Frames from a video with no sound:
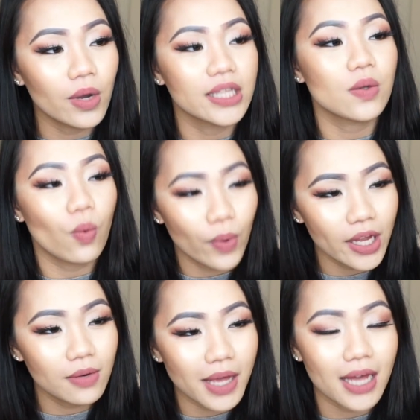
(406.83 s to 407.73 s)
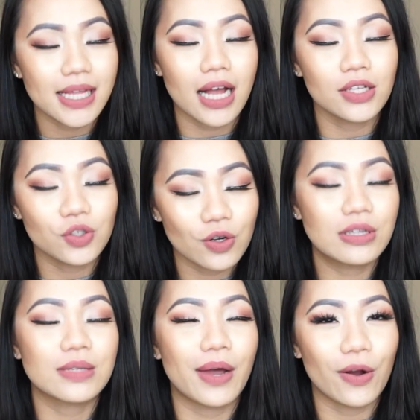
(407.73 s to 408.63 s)
it's weird because it
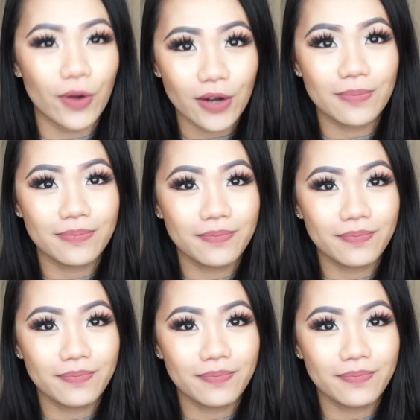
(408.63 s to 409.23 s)
controls my oil.